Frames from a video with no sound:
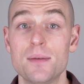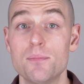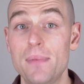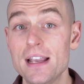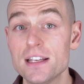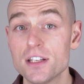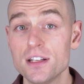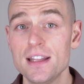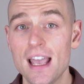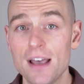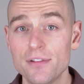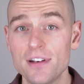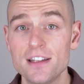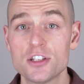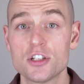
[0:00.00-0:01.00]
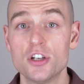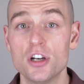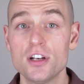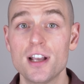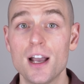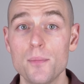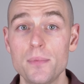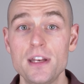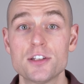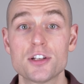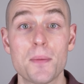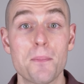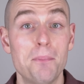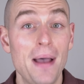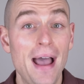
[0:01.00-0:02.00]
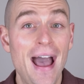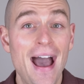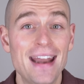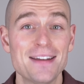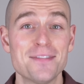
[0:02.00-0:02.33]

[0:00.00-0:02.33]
Based on the evidence, good companies are bad